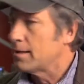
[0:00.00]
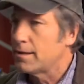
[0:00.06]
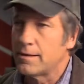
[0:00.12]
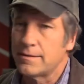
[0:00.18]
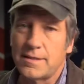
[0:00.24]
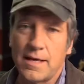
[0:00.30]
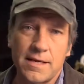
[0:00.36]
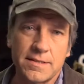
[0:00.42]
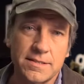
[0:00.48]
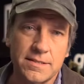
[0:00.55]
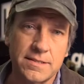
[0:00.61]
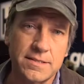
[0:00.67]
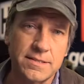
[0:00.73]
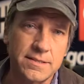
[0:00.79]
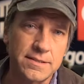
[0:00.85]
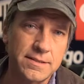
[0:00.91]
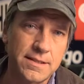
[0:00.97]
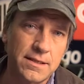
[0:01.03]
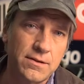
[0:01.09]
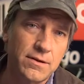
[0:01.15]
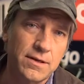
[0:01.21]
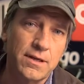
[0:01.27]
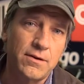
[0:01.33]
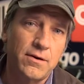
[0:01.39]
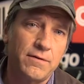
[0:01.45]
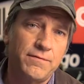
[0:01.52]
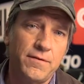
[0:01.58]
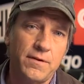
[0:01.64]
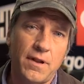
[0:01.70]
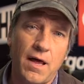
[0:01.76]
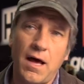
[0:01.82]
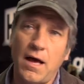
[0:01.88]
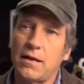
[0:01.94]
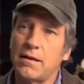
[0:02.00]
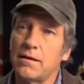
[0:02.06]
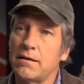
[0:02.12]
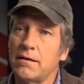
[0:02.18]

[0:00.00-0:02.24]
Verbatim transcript: their desks, they look an awful lot